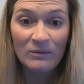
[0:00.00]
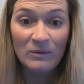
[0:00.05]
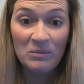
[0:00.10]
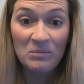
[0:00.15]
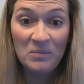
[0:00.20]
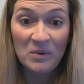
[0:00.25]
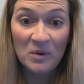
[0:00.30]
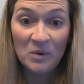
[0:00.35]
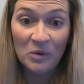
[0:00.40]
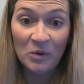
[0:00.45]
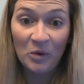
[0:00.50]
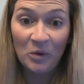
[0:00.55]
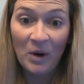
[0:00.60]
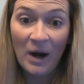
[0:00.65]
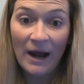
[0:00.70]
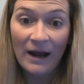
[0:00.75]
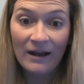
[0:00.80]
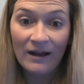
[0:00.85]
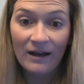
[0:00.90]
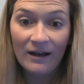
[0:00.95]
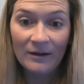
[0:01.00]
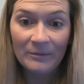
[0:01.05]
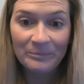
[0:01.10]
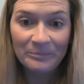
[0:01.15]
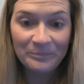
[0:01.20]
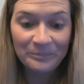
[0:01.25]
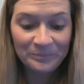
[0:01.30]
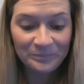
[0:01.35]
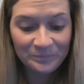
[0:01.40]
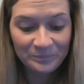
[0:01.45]
we both crack up.
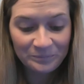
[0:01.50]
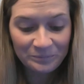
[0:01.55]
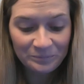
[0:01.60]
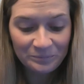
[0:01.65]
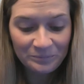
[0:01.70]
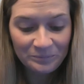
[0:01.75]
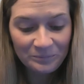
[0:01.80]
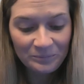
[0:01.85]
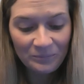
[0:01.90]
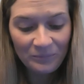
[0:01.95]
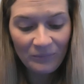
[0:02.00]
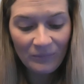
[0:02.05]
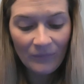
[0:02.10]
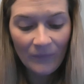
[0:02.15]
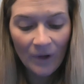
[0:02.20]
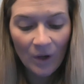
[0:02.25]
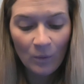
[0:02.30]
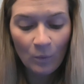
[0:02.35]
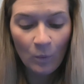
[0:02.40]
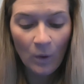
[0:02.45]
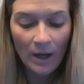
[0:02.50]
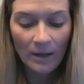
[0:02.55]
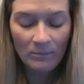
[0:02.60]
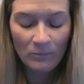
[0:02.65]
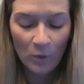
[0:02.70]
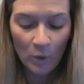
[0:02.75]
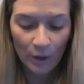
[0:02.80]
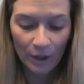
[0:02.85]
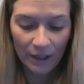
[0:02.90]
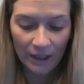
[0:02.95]
One
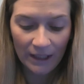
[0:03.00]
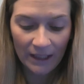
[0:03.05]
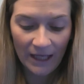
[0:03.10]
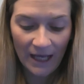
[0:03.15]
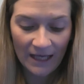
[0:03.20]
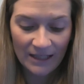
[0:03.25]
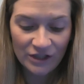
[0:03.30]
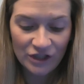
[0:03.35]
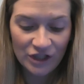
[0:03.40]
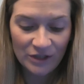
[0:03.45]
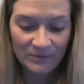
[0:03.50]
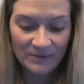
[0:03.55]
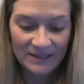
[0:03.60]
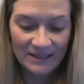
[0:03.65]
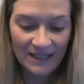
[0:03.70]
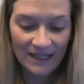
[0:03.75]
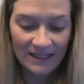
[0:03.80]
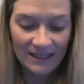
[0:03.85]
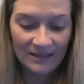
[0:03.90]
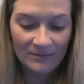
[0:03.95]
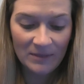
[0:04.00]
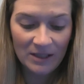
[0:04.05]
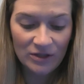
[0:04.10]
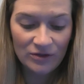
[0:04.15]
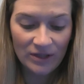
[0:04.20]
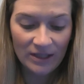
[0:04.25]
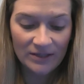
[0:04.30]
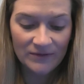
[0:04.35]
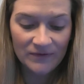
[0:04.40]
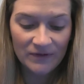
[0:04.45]
morning, as she was getting me
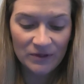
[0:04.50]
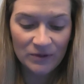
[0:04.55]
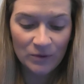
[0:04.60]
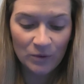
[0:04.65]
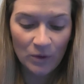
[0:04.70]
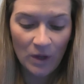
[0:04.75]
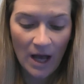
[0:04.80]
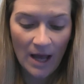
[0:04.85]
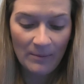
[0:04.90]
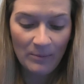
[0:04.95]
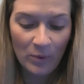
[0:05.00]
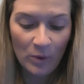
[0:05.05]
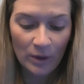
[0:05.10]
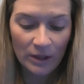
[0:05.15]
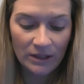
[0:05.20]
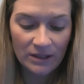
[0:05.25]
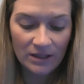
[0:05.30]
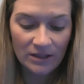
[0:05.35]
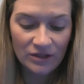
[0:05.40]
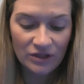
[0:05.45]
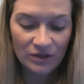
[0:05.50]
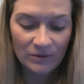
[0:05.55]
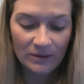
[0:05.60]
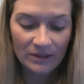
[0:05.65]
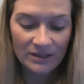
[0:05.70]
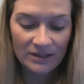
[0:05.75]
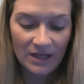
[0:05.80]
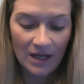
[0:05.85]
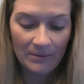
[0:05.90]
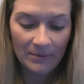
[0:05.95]
dressed for school, I pointed to her
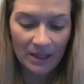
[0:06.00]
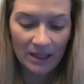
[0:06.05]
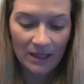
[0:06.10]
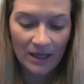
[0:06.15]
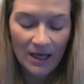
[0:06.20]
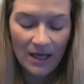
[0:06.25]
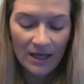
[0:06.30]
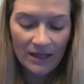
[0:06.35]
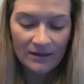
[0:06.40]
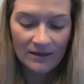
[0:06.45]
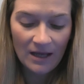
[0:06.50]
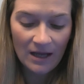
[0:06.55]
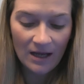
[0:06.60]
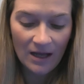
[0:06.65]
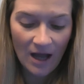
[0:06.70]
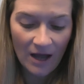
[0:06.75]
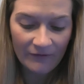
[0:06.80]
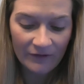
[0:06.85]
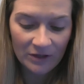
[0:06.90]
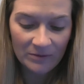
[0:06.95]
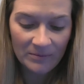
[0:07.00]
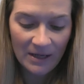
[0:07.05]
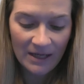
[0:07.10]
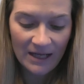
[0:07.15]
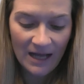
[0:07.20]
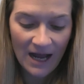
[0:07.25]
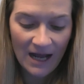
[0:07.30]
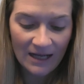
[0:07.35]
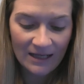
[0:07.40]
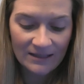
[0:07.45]
stomach, then covered my
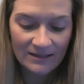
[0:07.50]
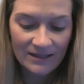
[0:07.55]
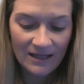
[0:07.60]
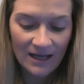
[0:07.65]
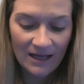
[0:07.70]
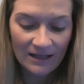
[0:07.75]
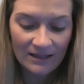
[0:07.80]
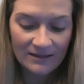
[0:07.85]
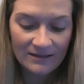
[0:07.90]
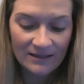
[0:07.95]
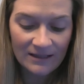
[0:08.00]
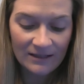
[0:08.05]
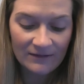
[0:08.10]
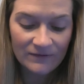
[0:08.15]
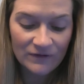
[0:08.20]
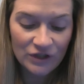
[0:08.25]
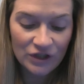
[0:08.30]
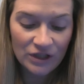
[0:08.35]
eyes as if